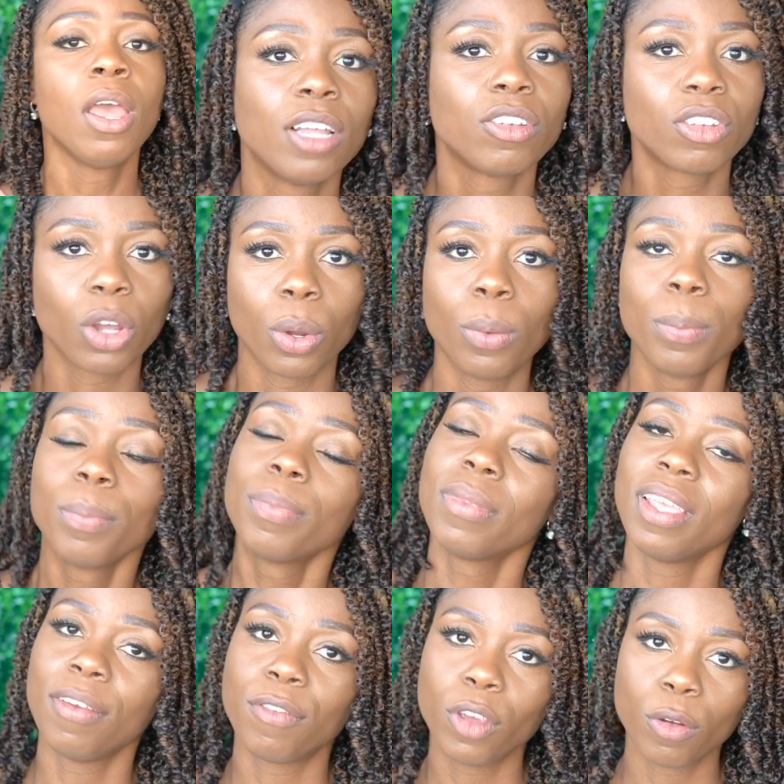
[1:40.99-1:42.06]
So
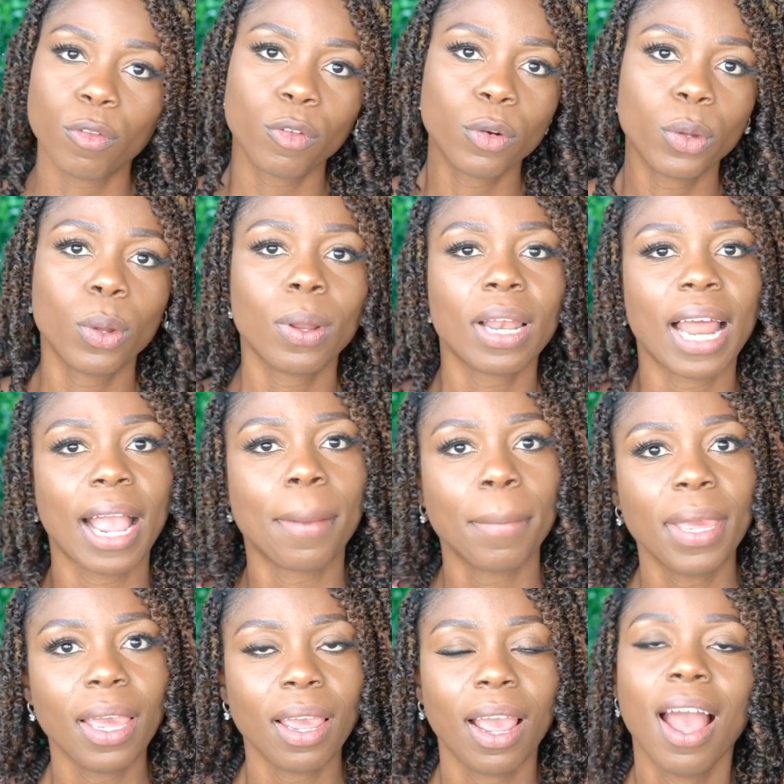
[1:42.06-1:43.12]
if you're frugal like
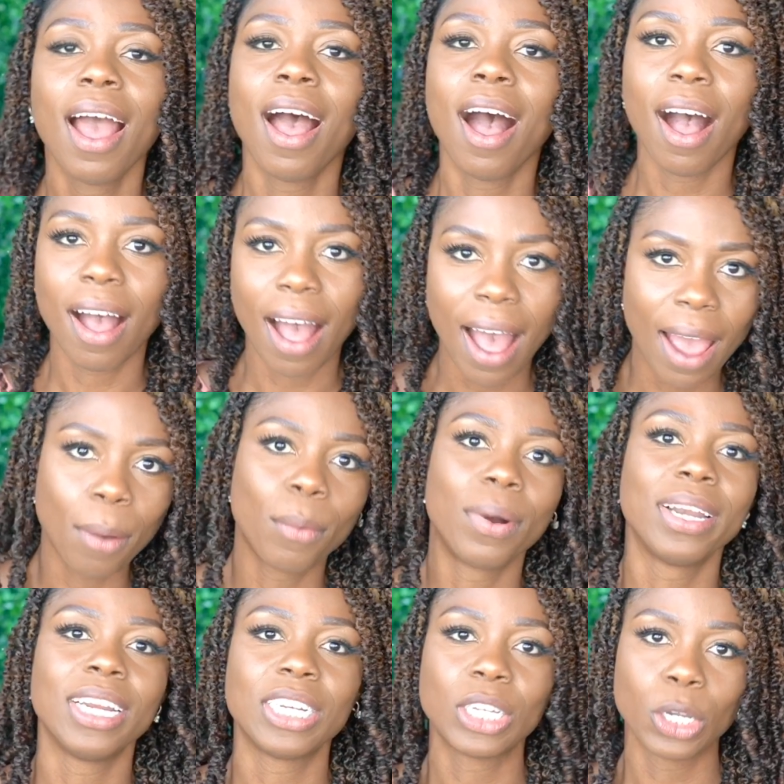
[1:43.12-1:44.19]
me, I
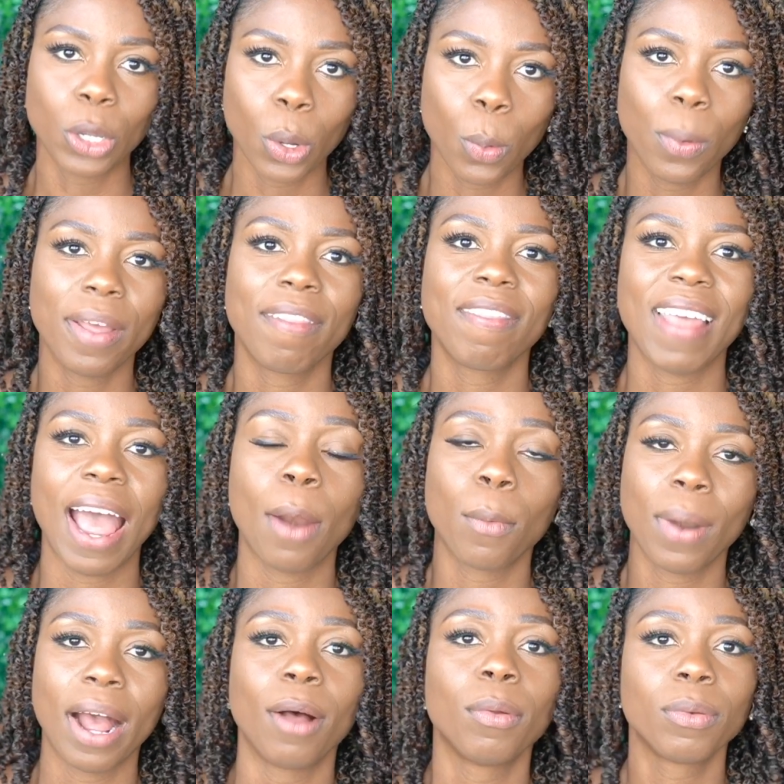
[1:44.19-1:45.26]
wanted to go with that
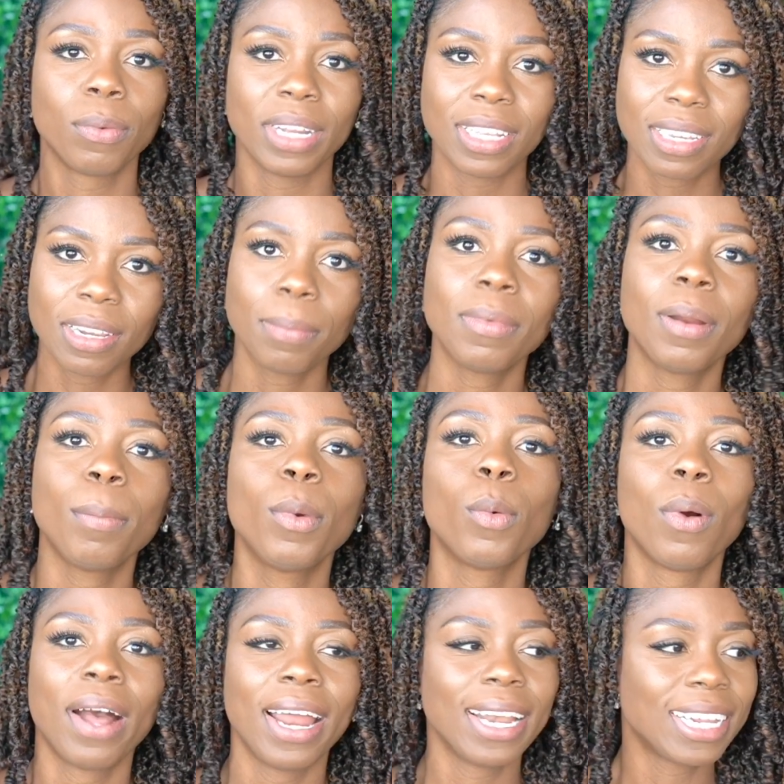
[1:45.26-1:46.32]
route. With tip number
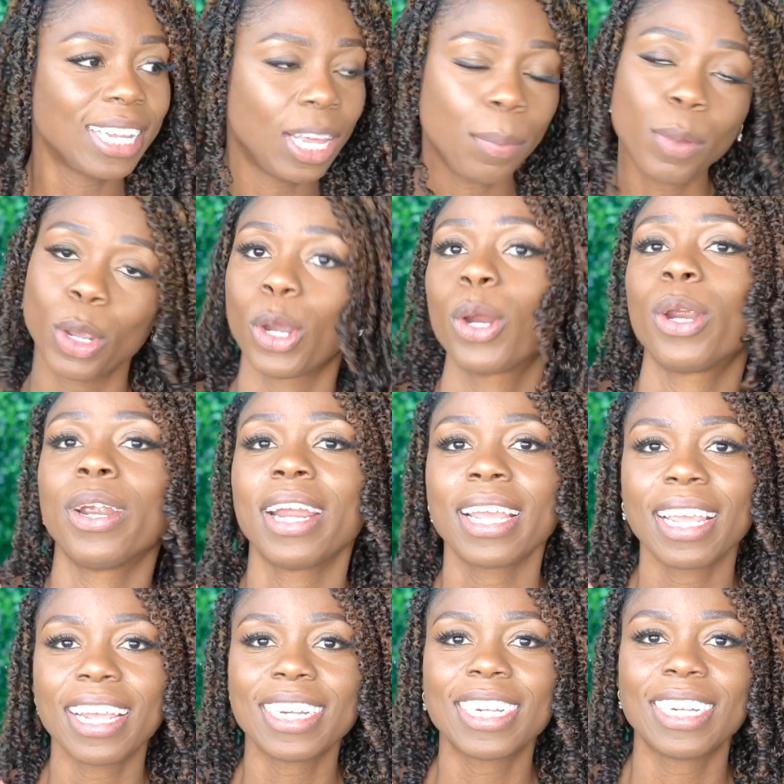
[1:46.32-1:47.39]
1, keep your
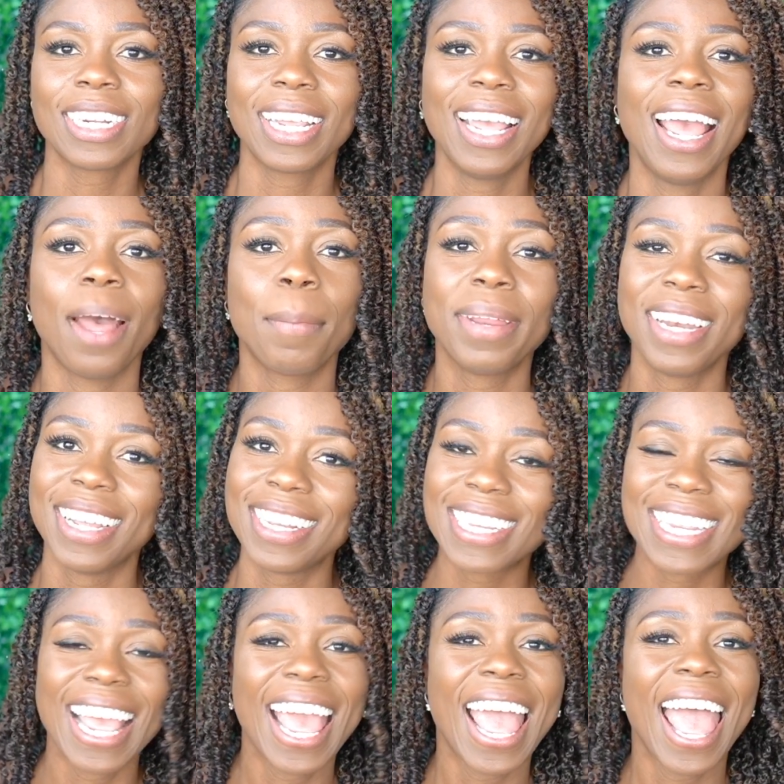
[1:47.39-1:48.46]
current kitchen
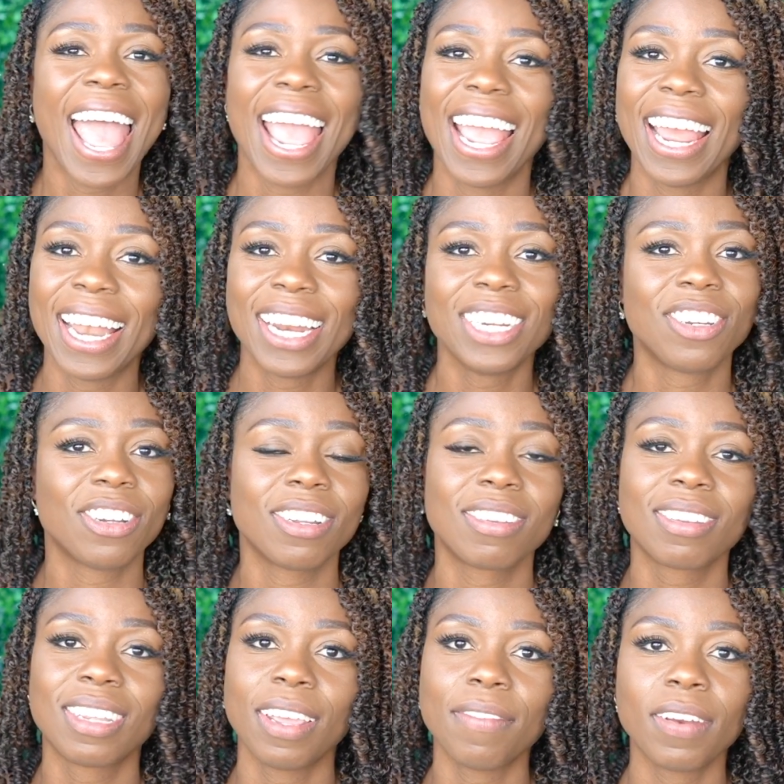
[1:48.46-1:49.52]
cabinets and
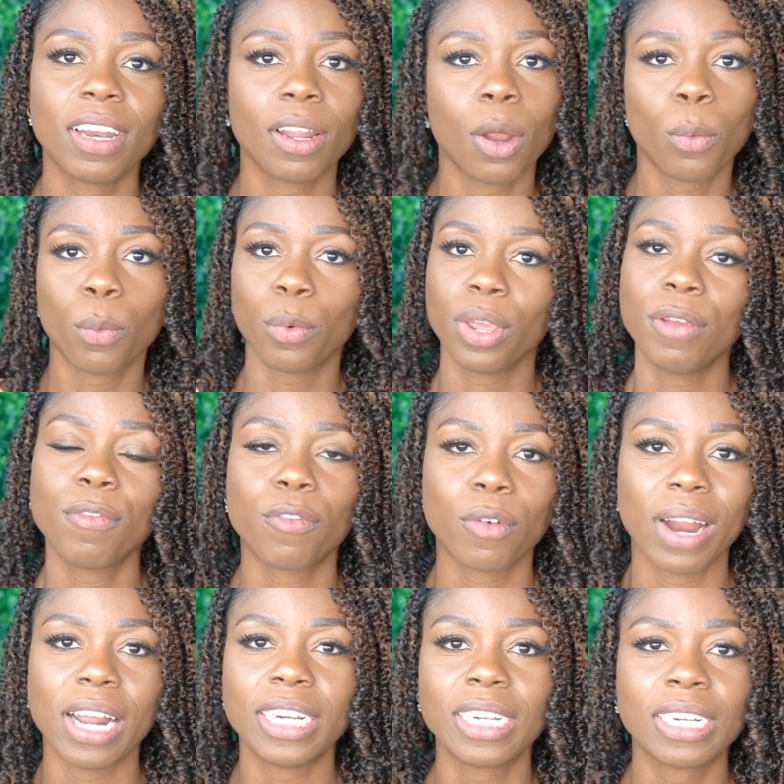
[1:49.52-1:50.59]
just give it a
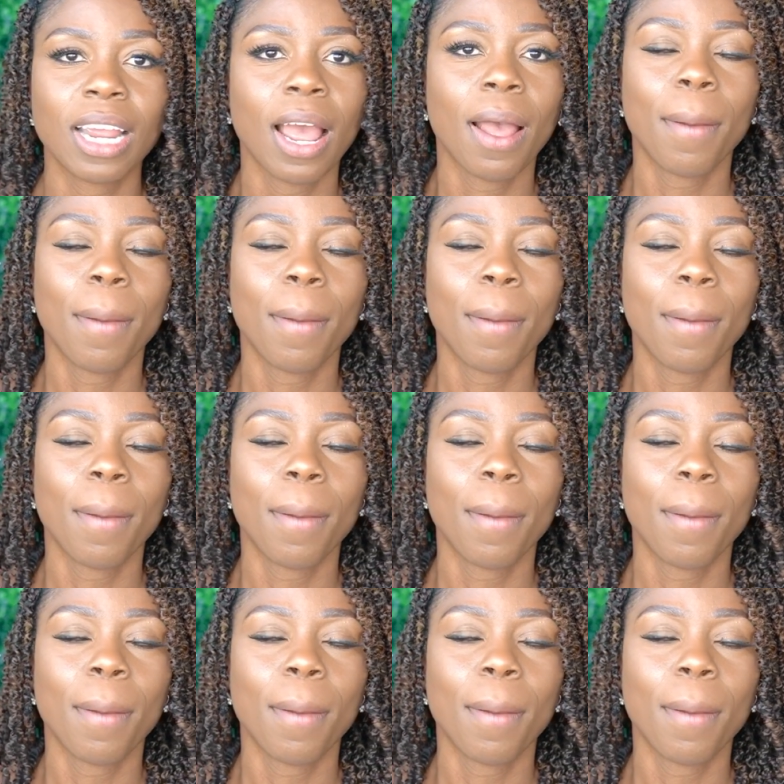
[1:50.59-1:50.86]
refresh.